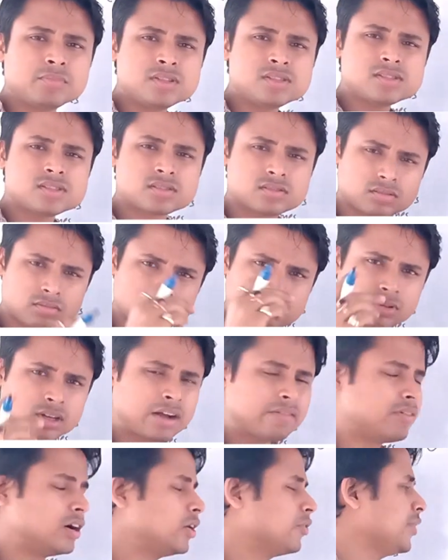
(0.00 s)
means
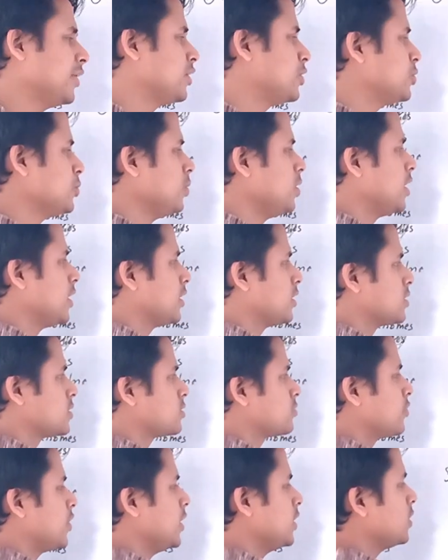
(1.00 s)
covered with two
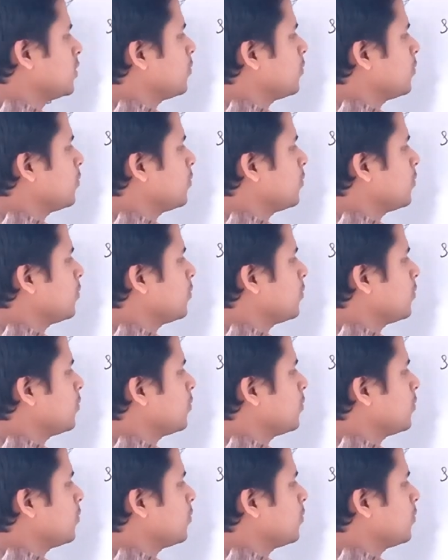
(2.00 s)
layers,